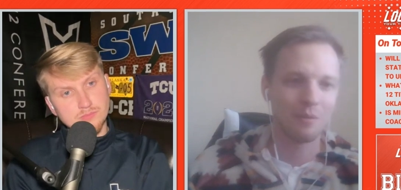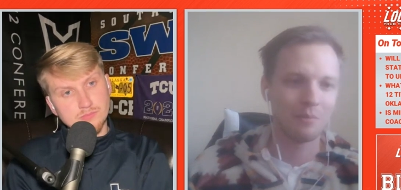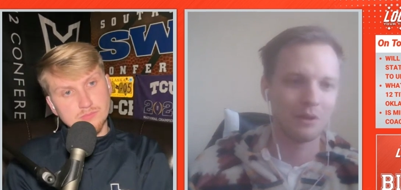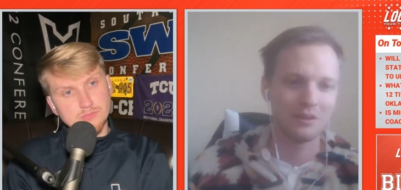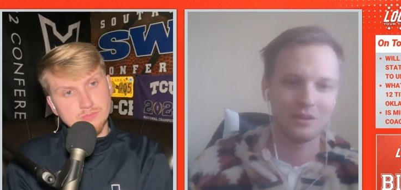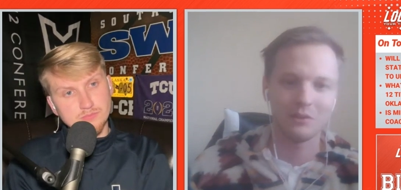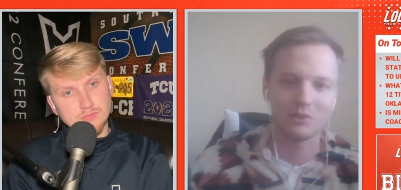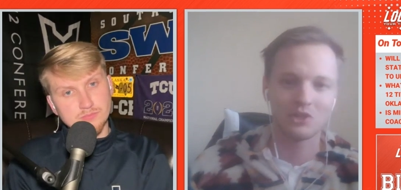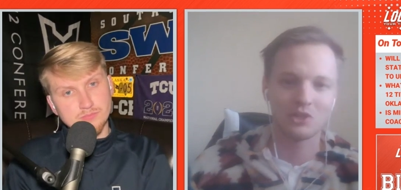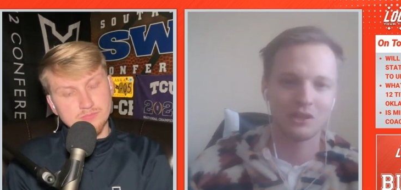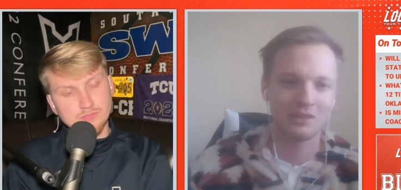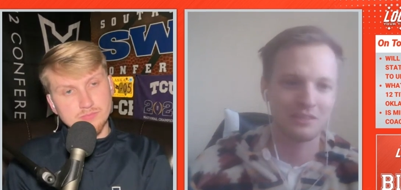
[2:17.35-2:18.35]
Speaker 1: But, you know, just
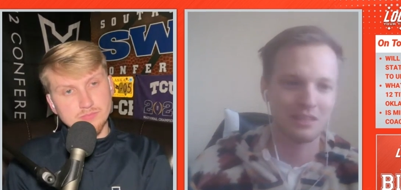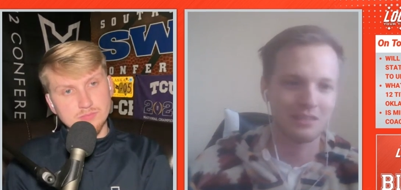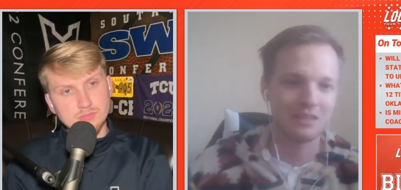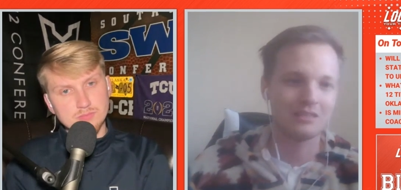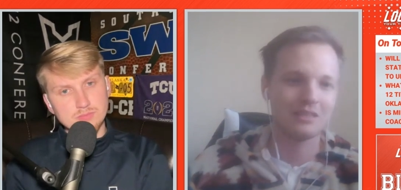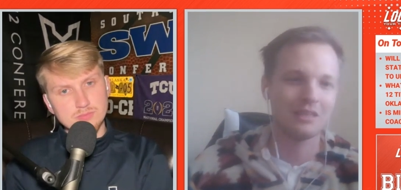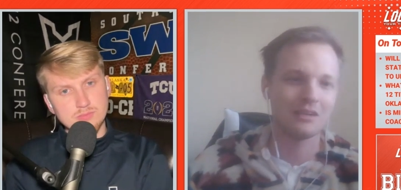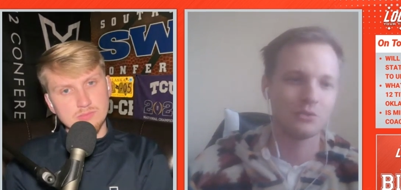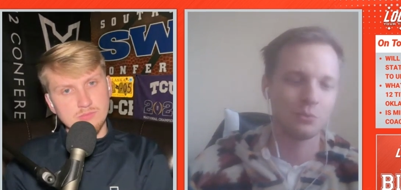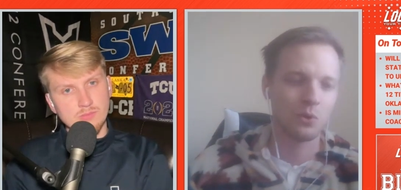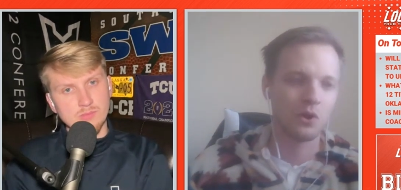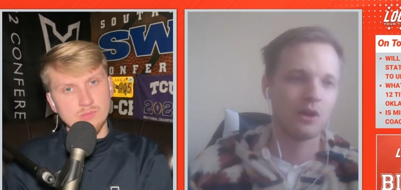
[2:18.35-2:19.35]
the consistency that he's
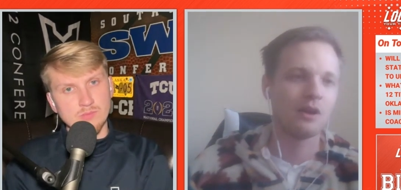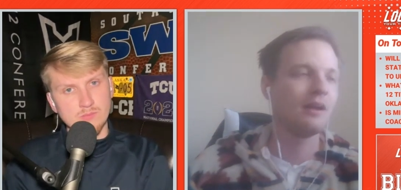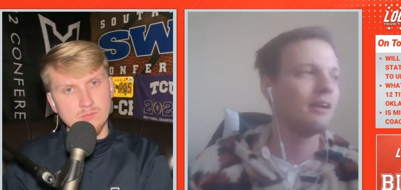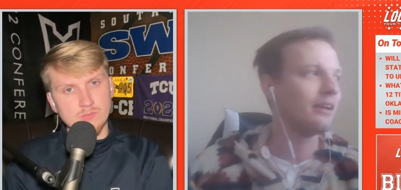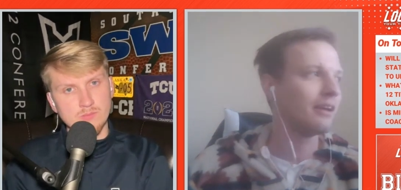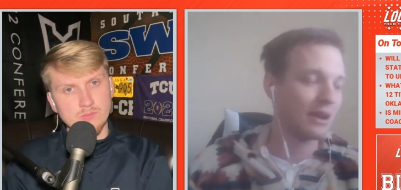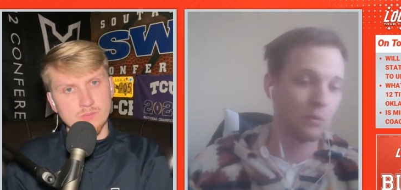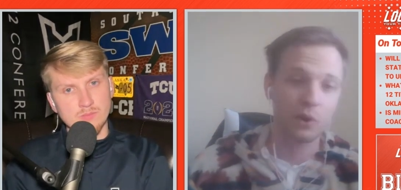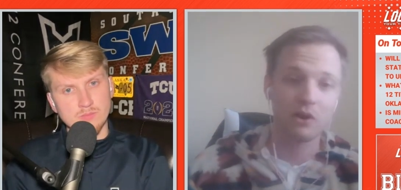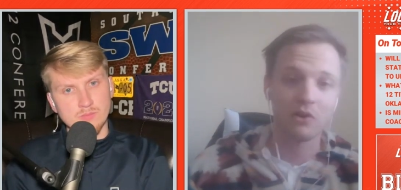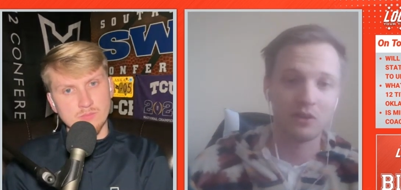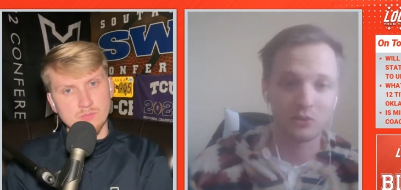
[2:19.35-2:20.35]
won and
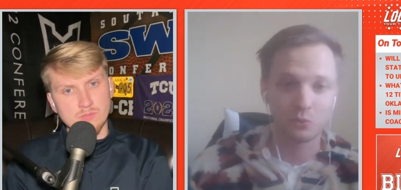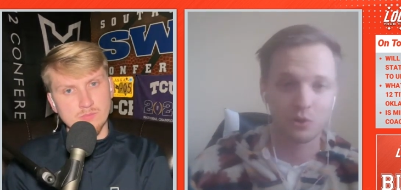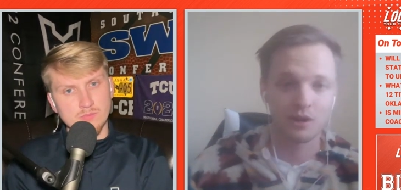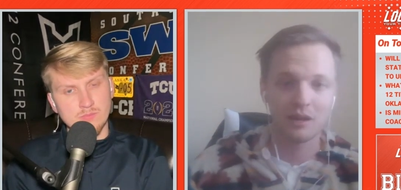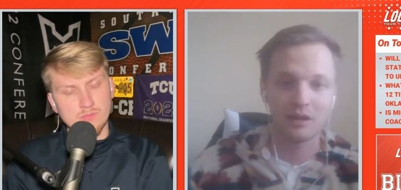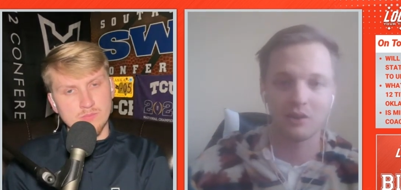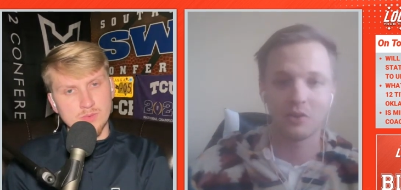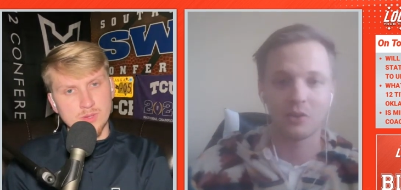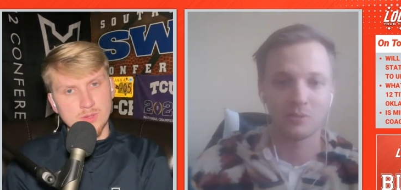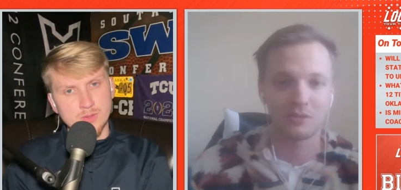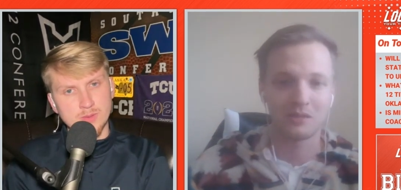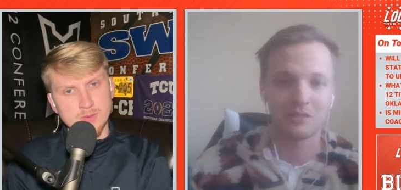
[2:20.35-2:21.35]
where he has won at. You know,
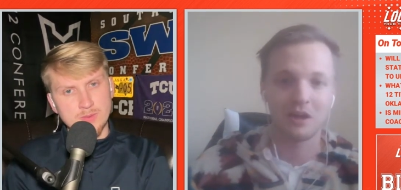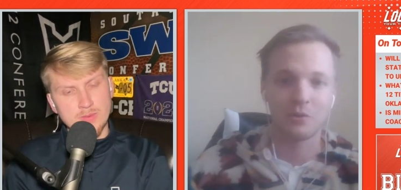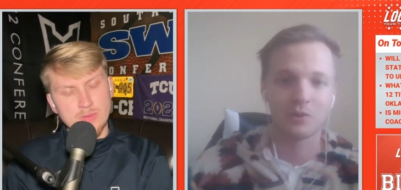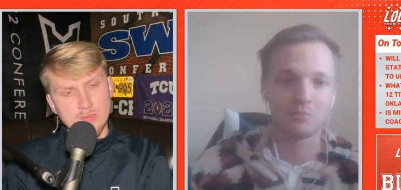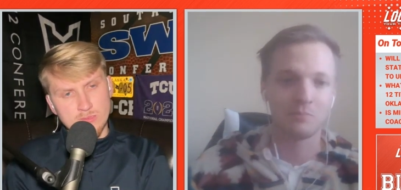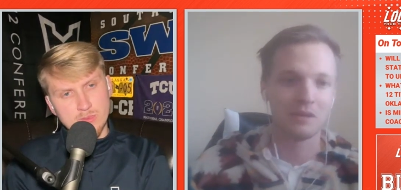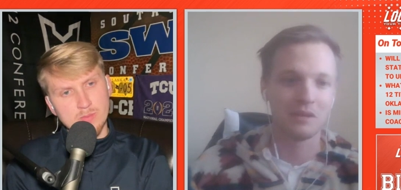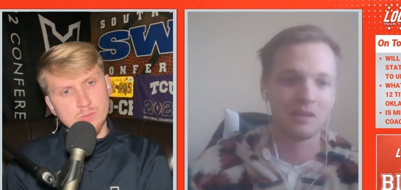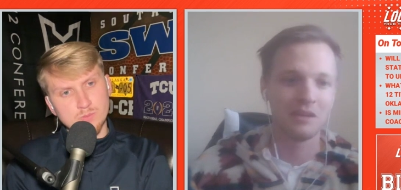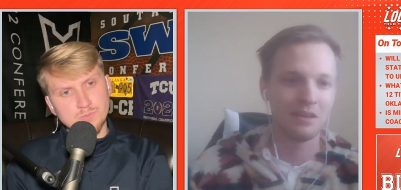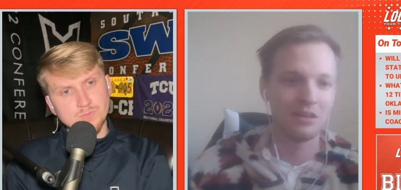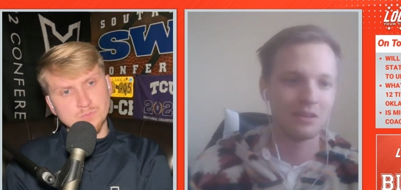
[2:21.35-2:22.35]
Oklahoma State's not always been,
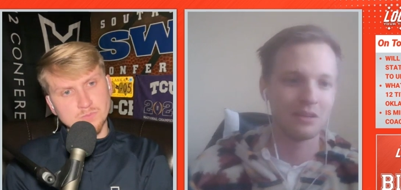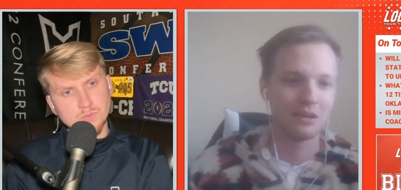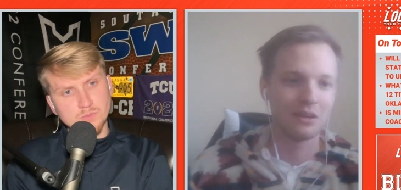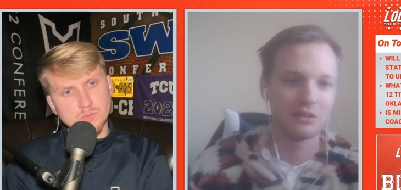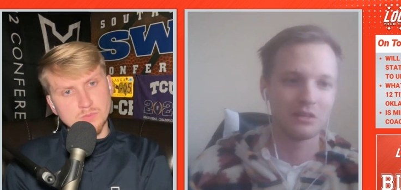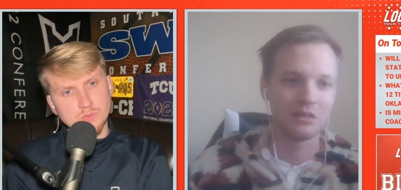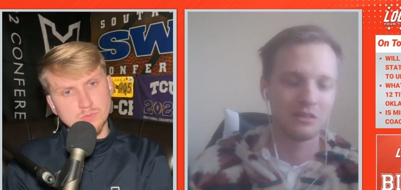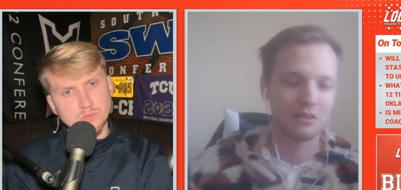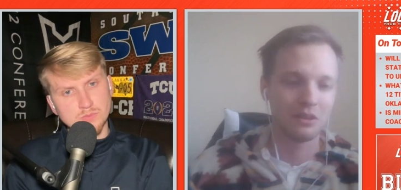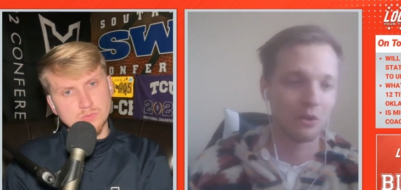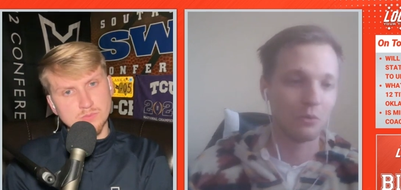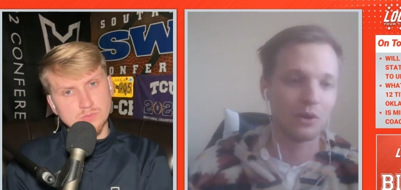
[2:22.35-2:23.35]
uh,
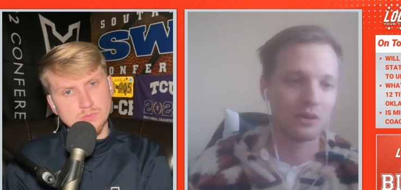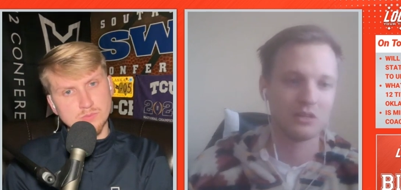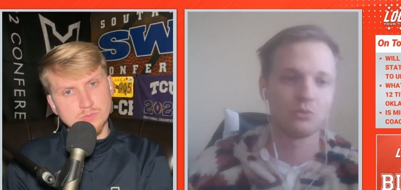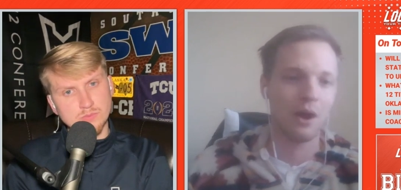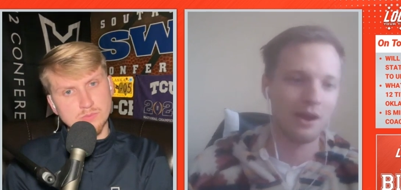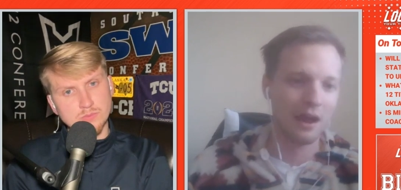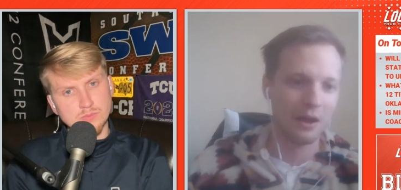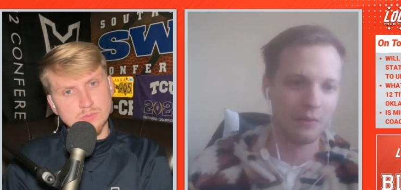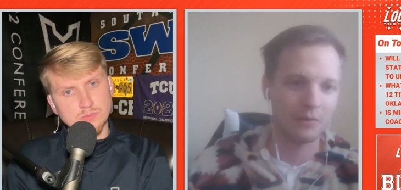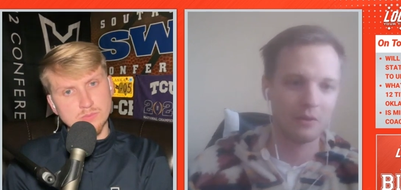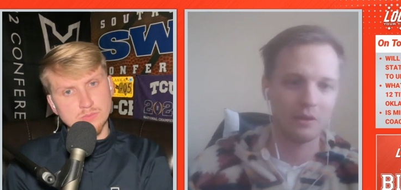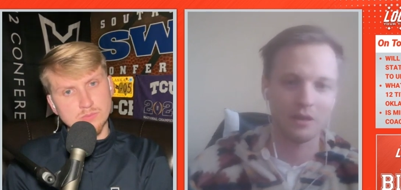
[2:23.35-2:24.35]
you know, what it is right now.
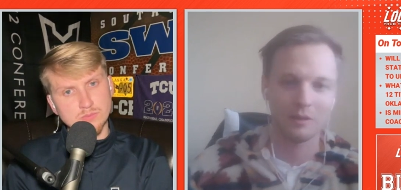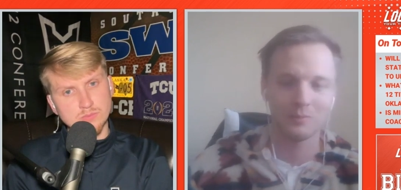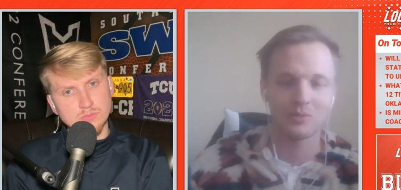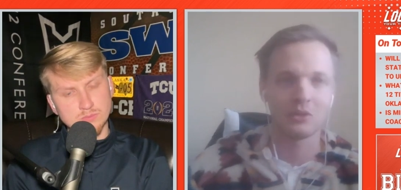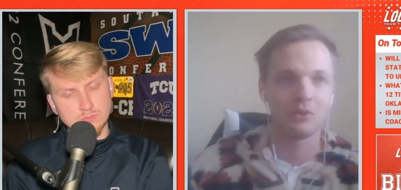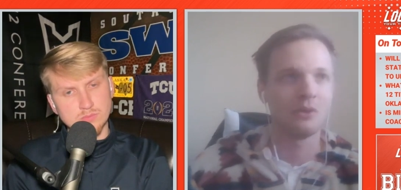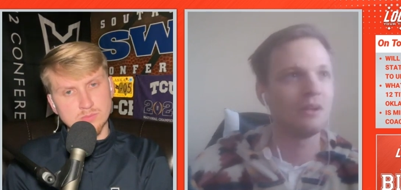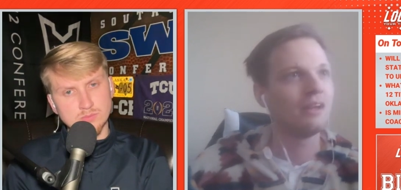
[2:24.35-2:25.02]
Um, so